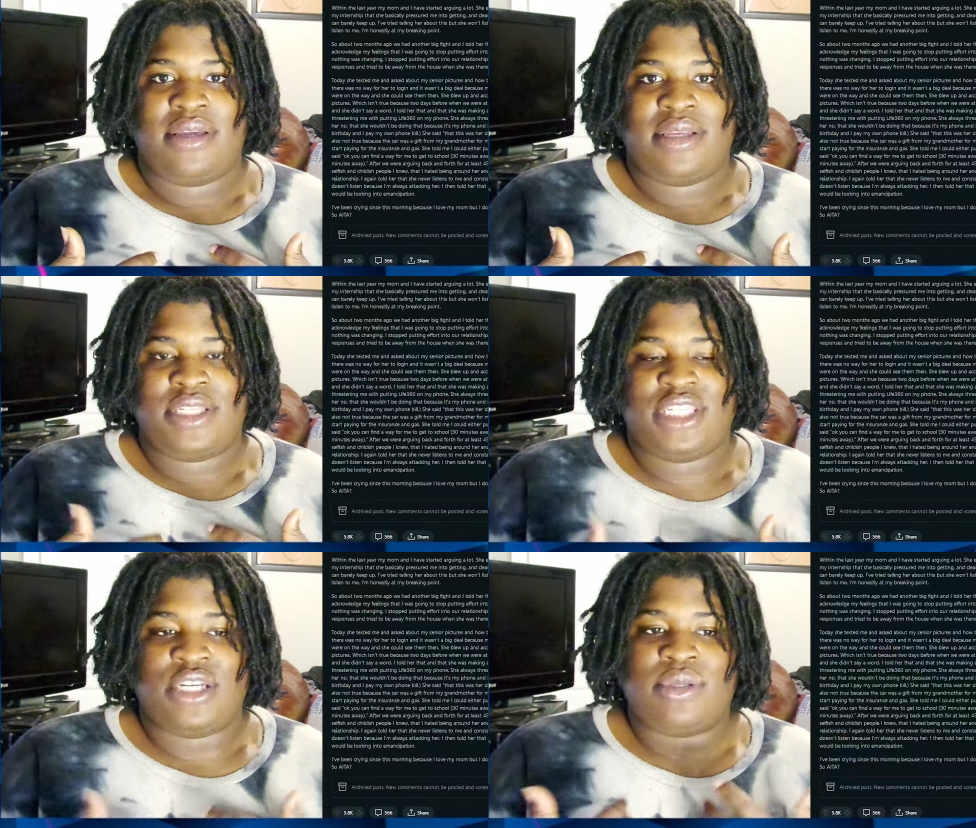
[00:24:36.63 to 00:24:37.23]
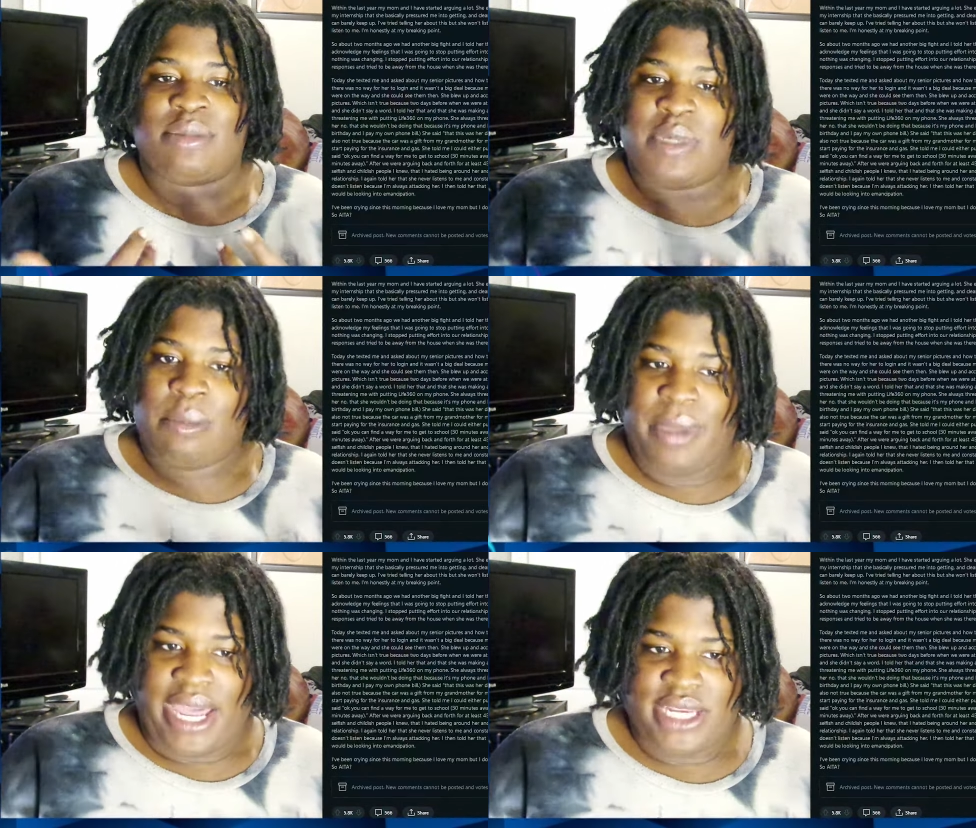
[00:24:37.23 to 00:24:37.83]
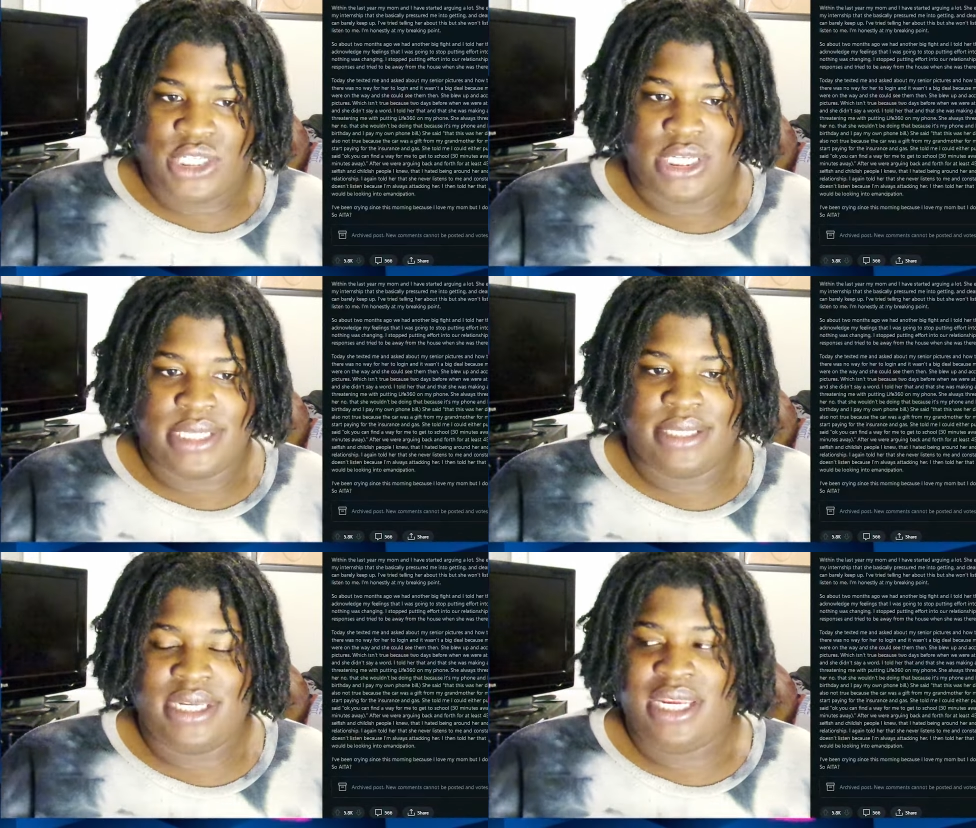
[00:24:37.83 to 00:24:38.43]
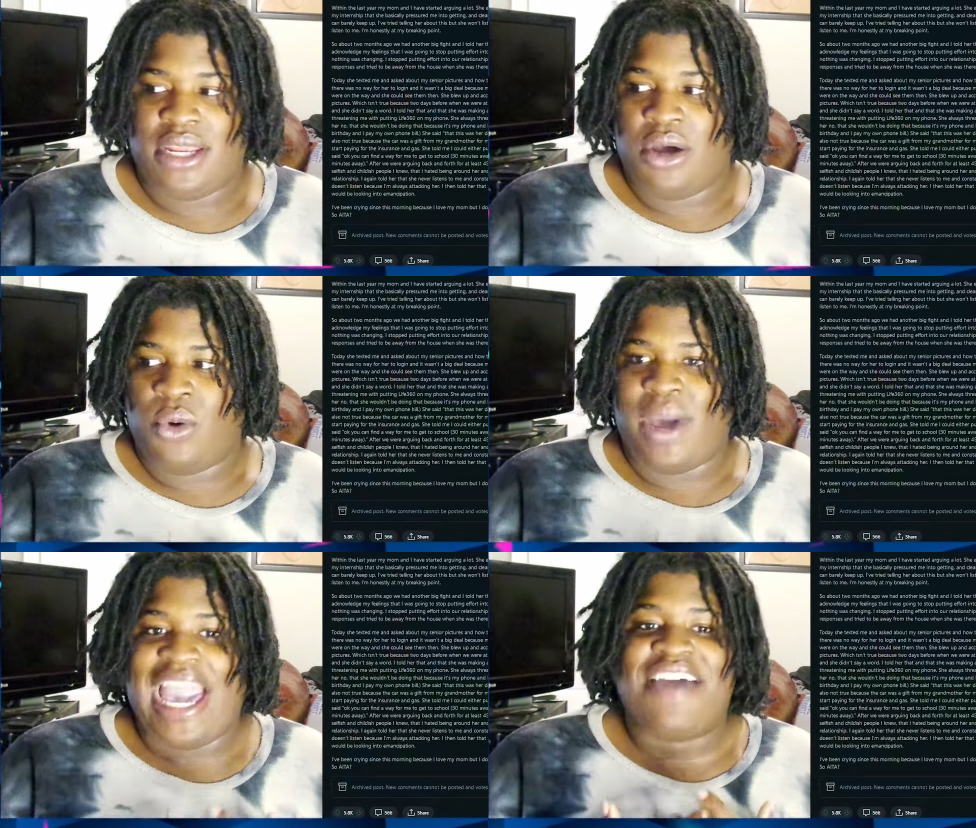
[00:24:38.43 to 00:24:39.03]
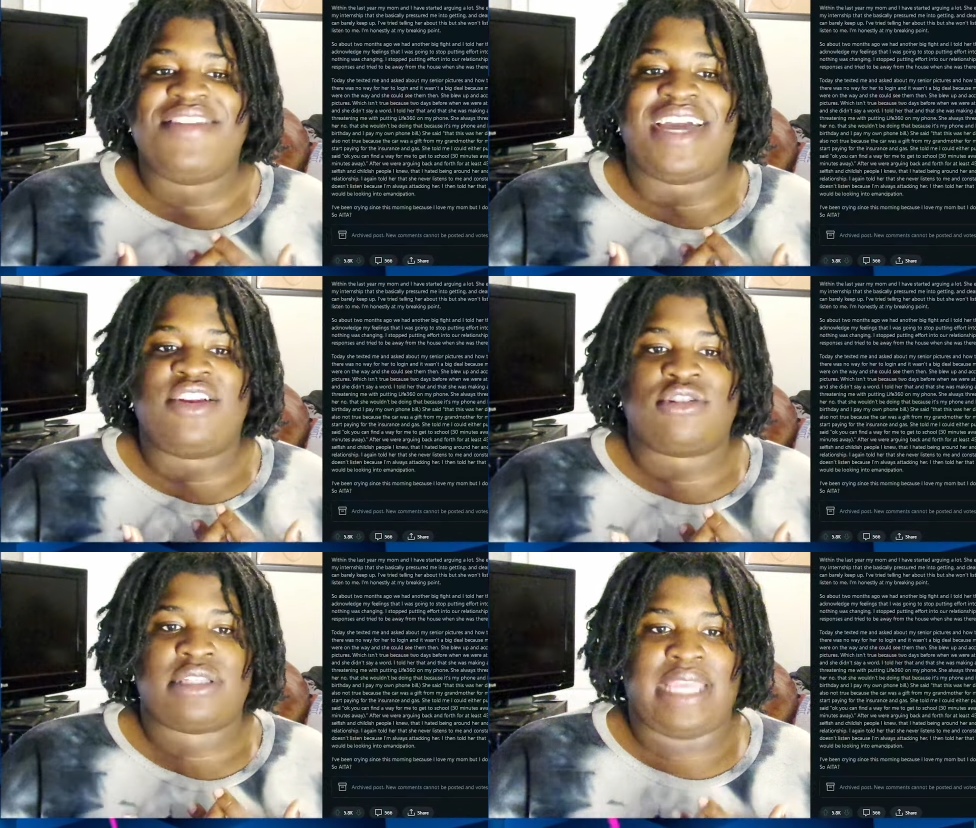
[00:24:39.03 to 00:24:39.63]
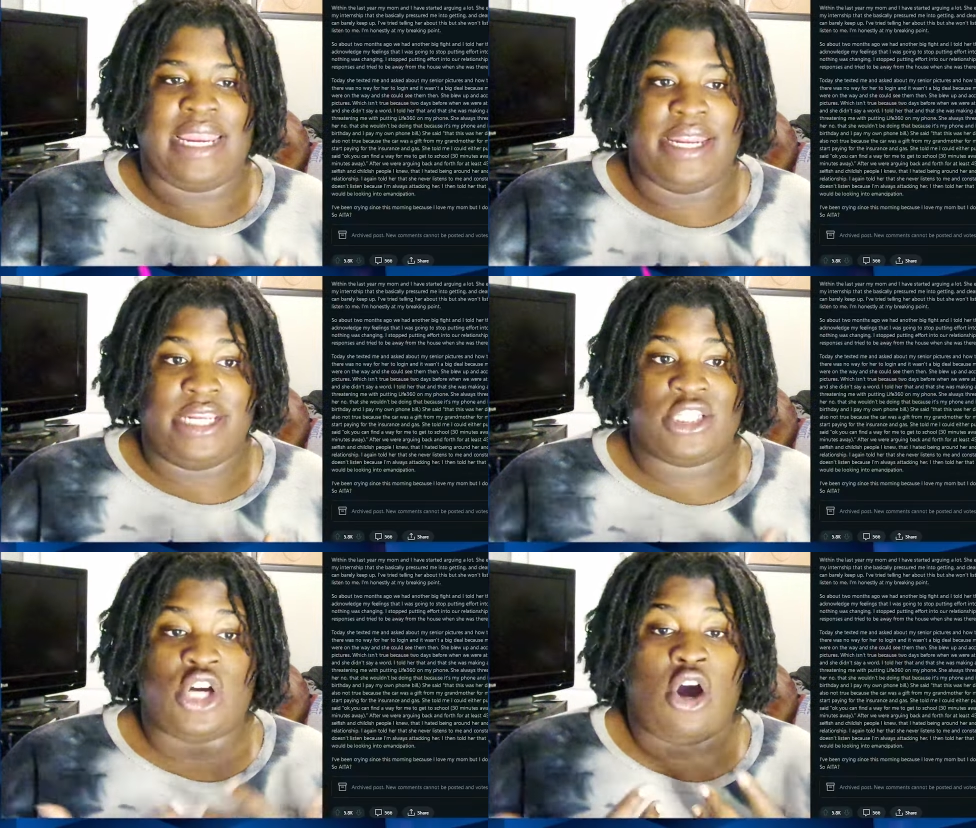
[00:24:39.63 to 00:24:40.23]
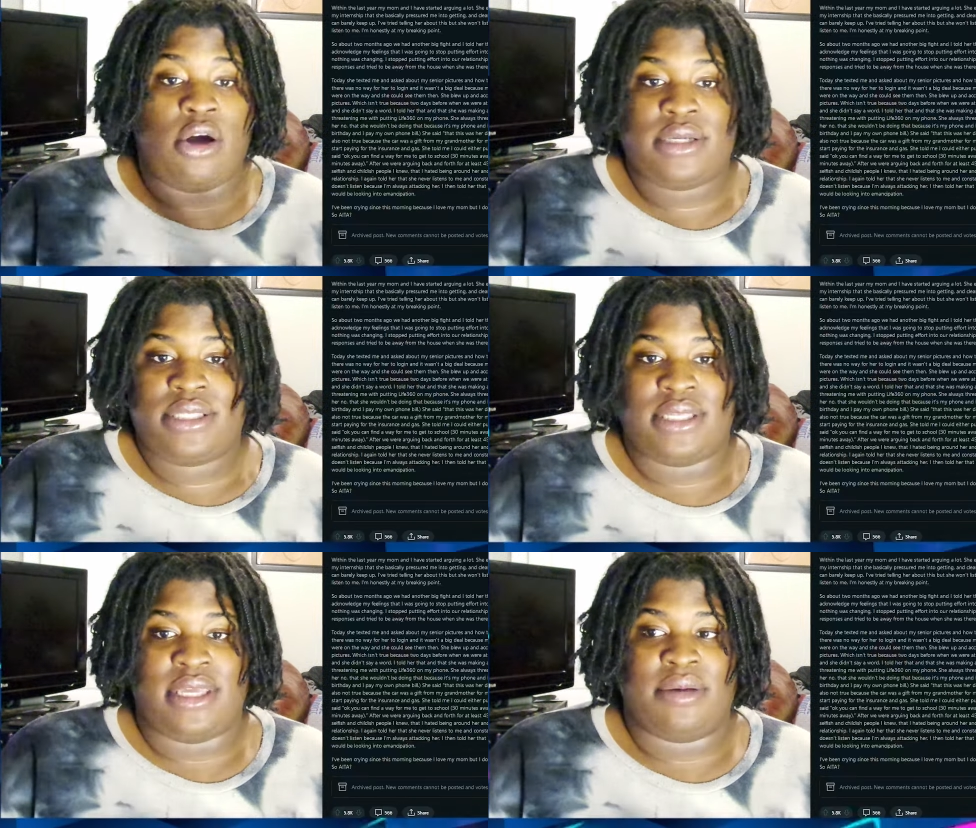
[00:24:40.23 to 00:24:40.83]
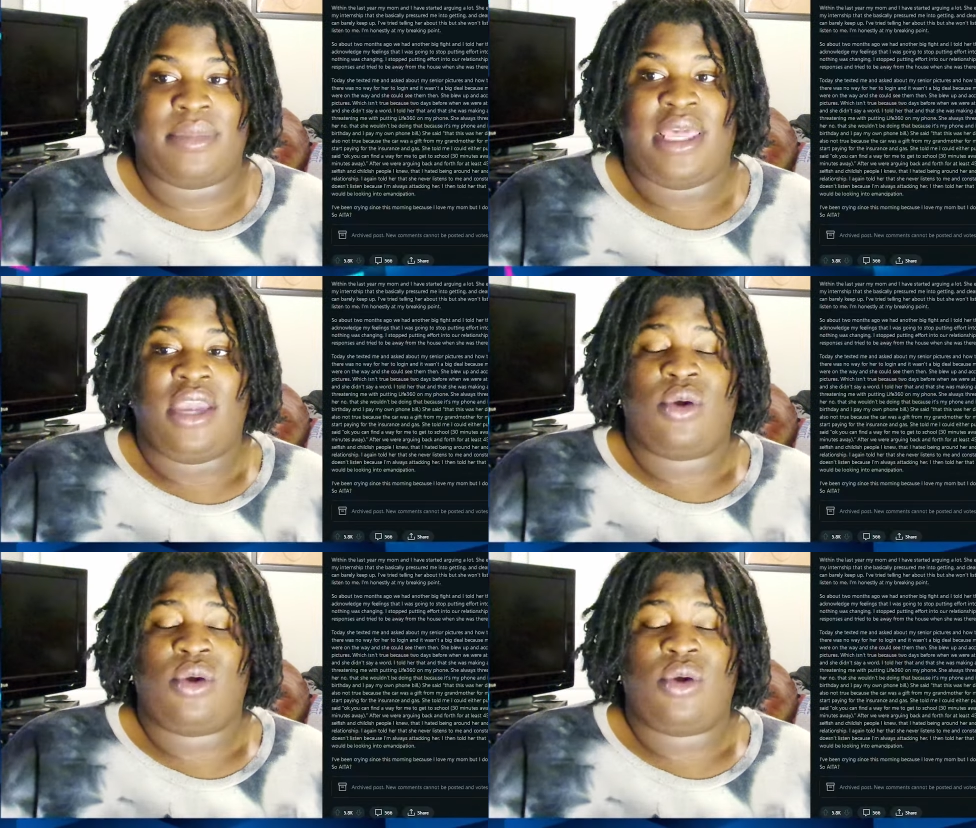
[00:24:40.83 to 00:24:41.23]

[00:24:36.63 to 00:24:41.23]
show some compassion, you know, have an understanding, talk to them.